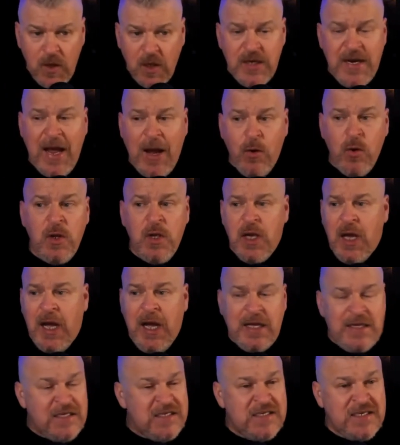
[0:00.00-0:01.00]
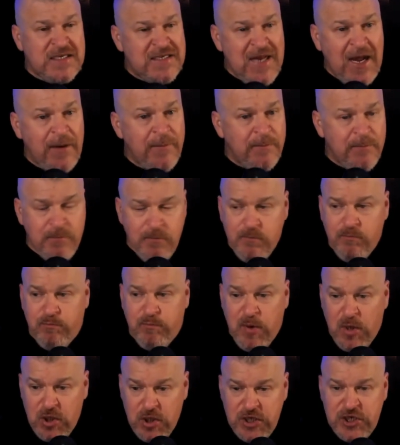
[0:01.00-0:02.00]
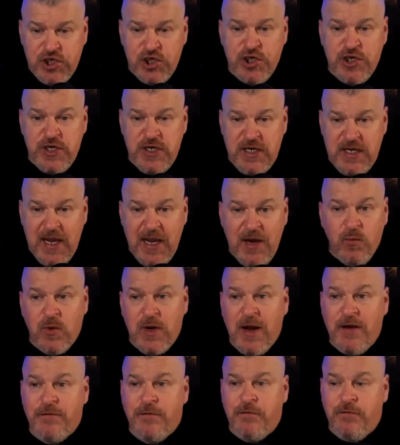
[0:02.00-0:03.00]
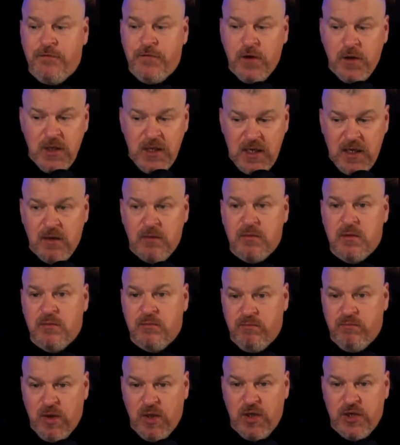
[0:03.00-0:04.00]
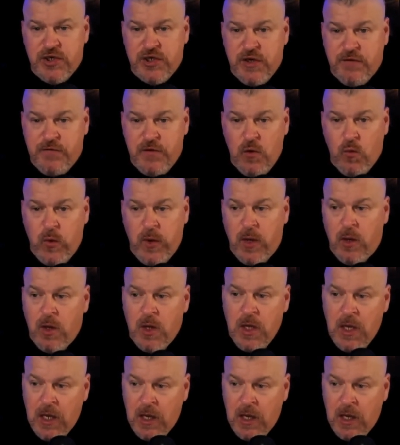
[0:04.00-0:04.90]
Now, uh, this is not bullish yet. We're not fully bullish, if you will.